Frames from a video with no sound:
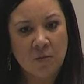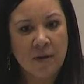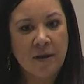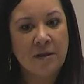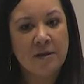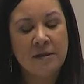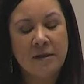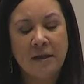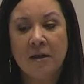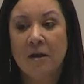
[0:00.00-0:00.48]
But
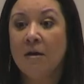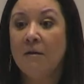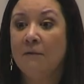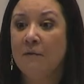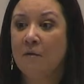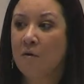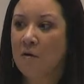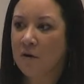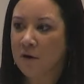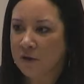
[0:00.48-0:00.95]
it's like,
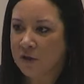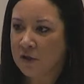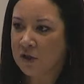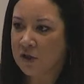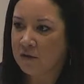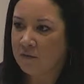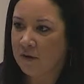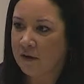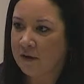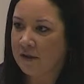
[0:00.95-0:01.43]
of course
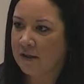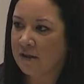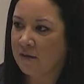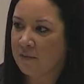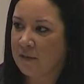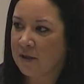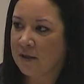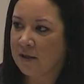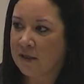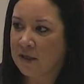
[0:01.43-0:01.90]
she wants to
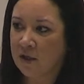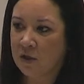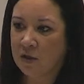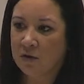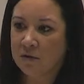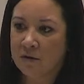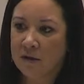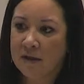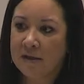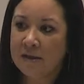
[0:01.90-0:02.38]
be a
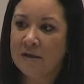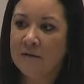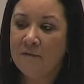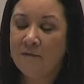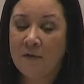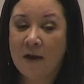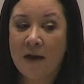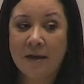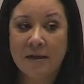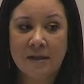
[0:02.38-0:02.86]
teacher. Let's
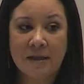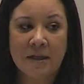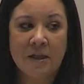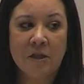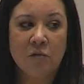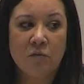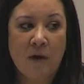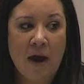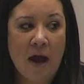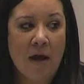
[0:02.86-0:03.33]
invest,
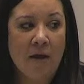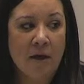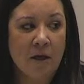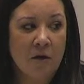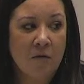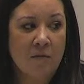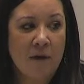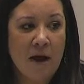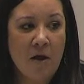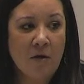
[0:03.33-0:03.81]
let's rally
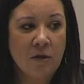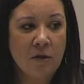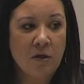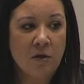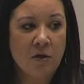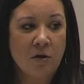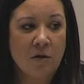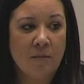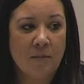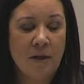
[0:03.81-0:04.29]
around her.